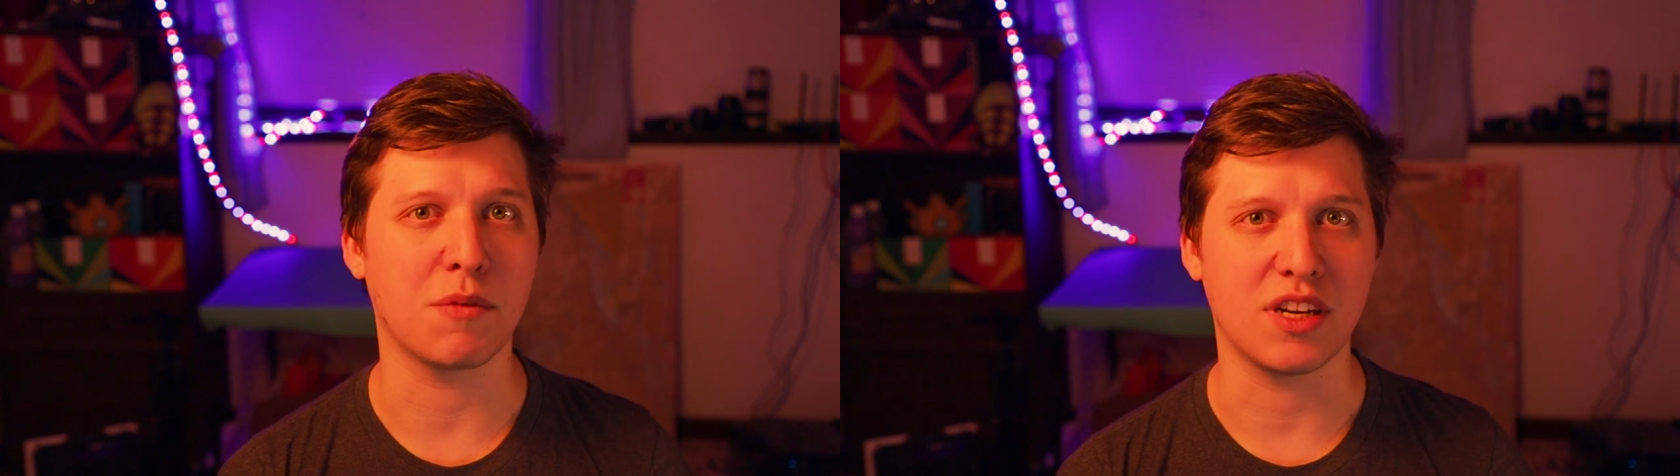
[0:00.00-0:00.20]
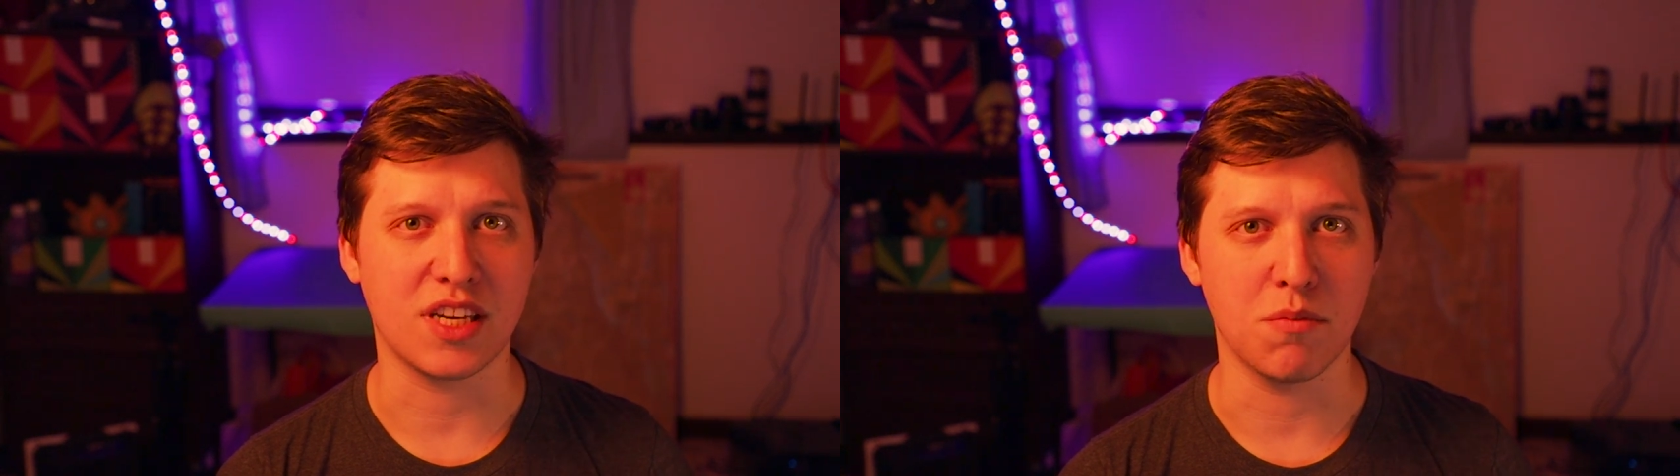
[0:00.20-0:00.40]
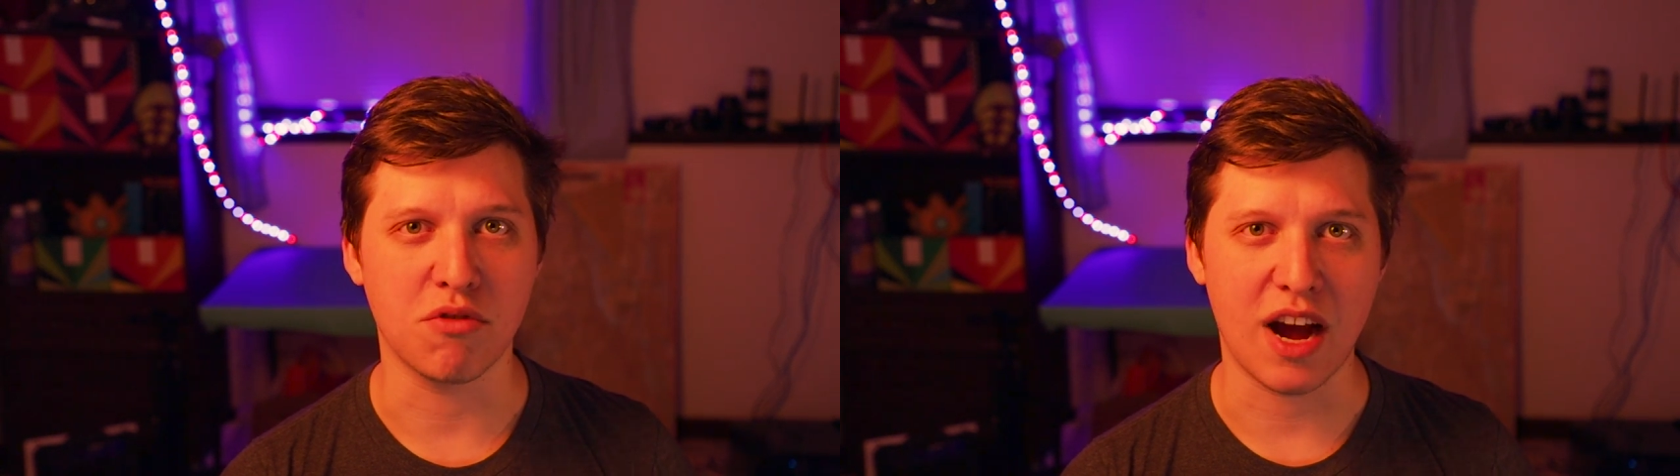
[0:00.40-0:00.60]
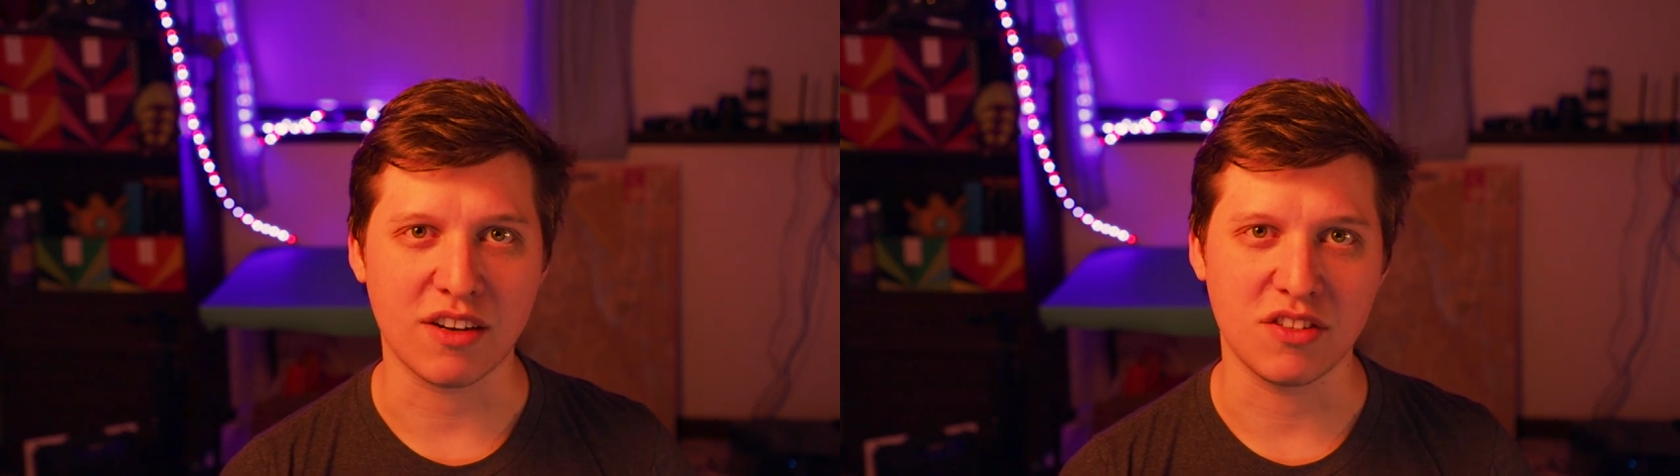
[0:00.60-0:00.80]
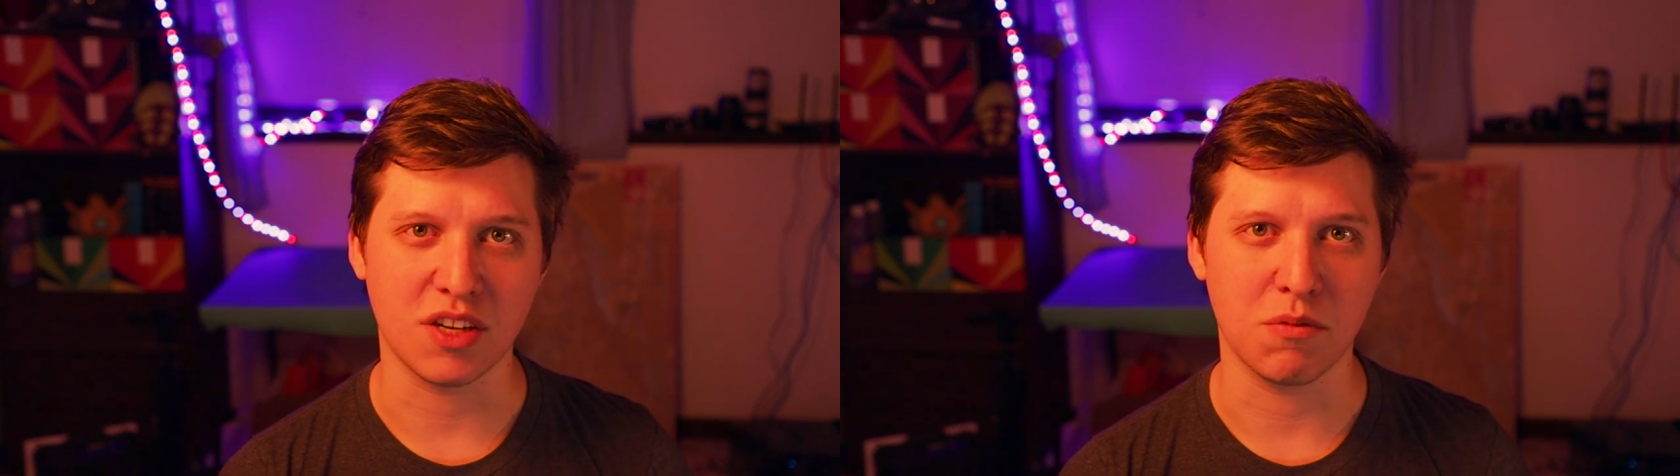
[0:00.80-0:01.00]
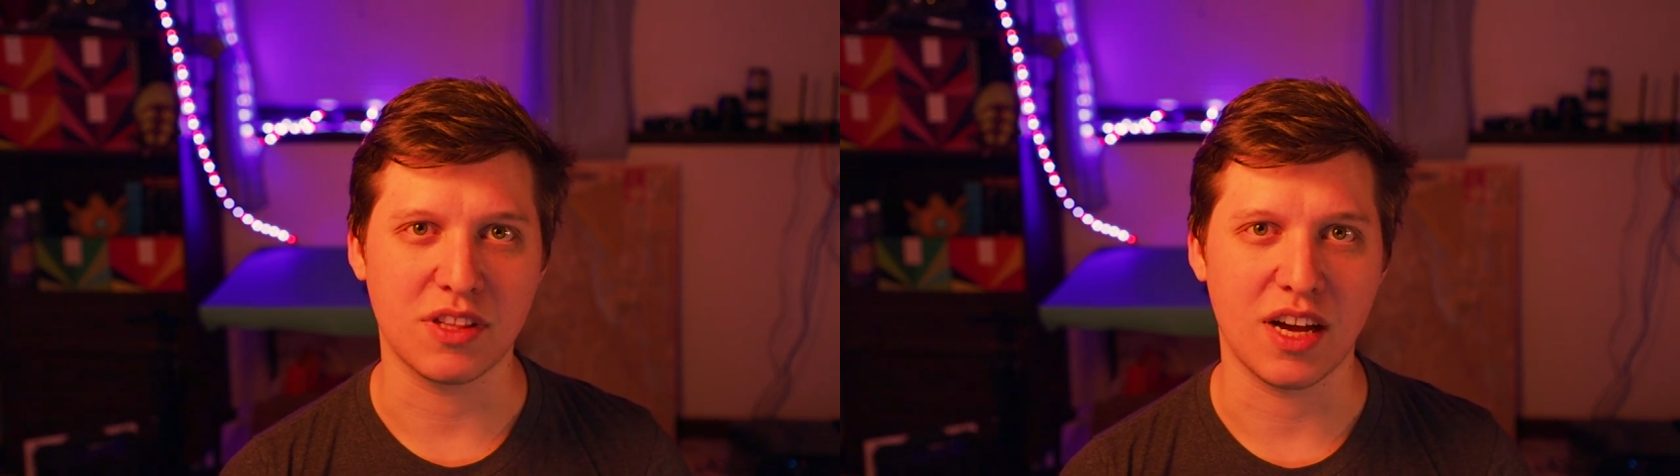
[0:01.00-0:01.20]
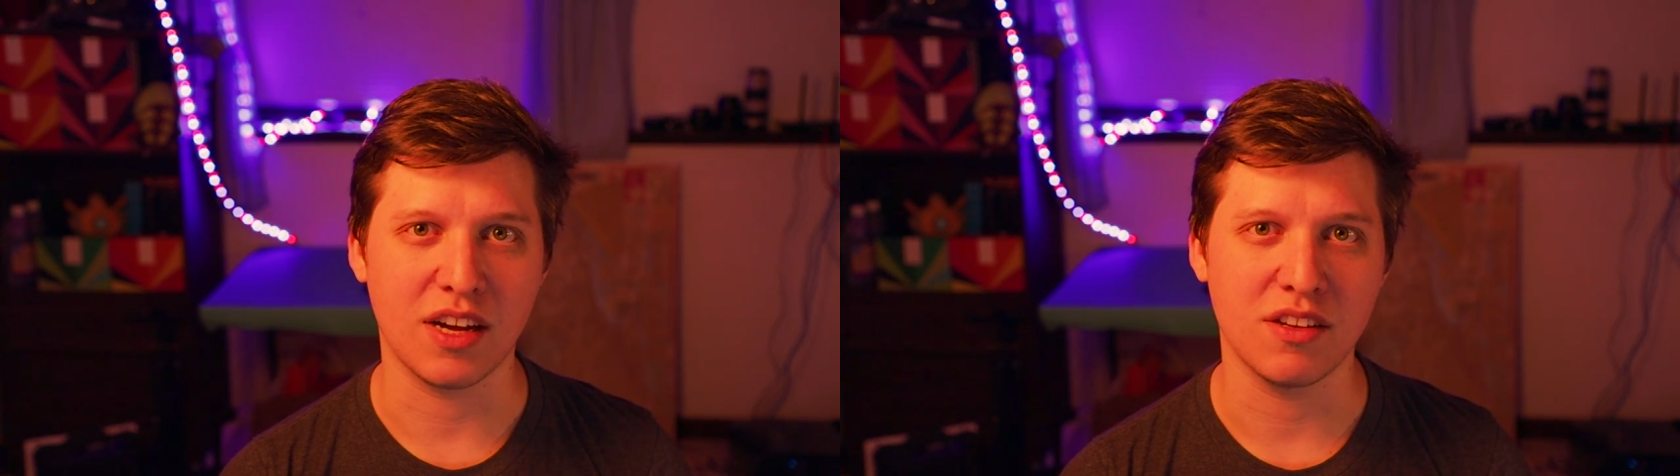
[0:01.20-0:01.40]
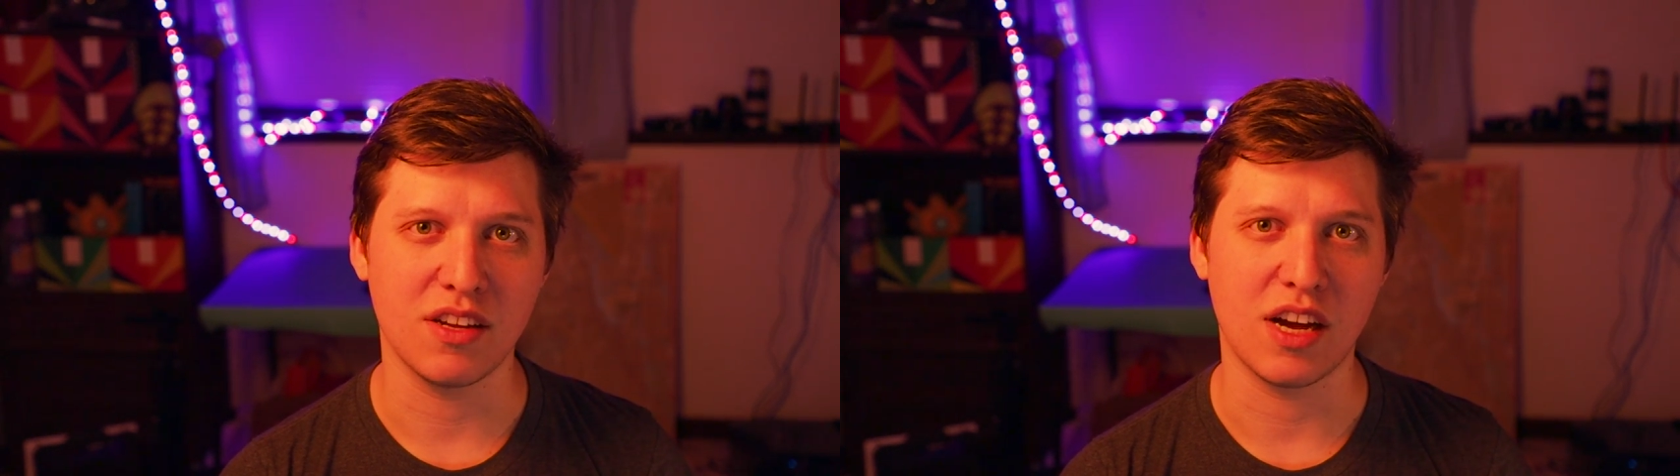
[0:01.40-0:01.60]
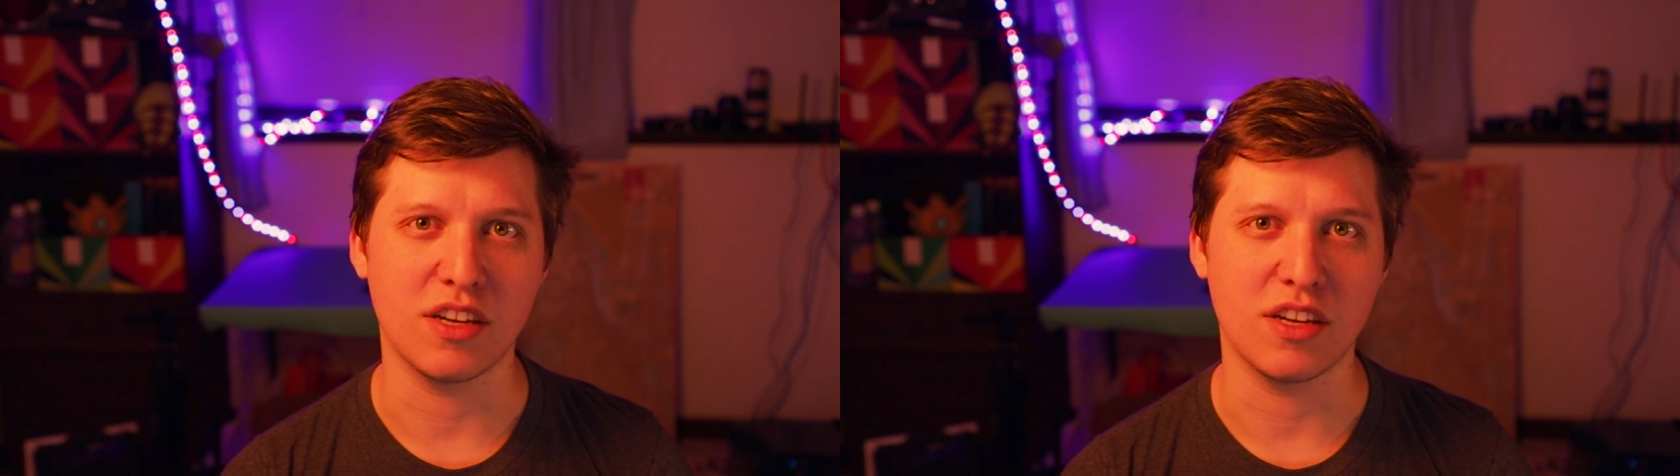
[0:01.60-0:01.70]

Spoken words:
going to keep practicing with that,